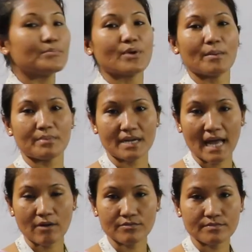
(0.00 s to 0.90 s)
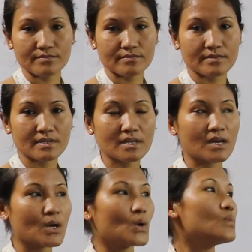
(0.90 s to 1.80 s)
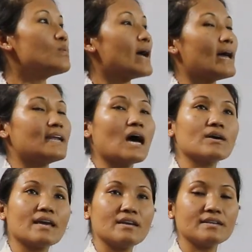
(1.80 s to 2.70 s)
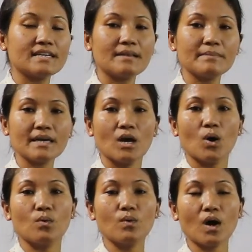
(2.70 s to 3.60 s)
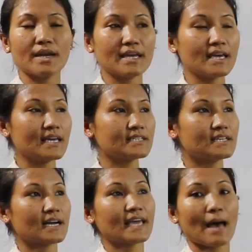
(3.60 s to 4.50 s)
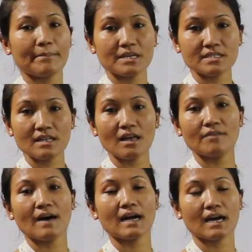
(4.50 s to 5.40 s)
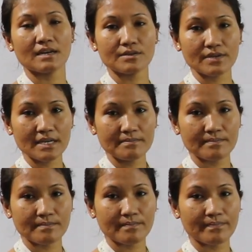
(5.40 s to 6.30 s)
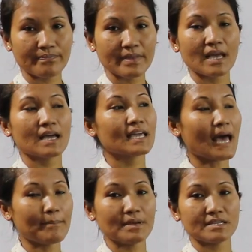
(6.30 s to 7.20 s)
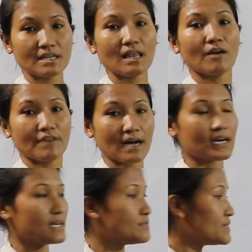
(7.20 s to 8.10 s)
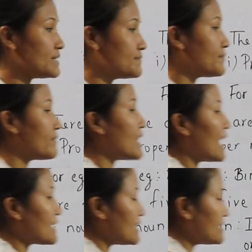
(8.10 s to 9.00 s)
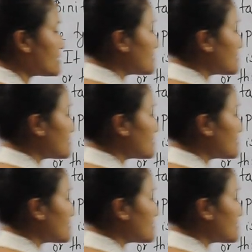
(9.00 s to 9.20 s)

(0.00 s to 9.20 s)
proper noun. Now can you tell me what is the capital of our country? Capital of our country, that is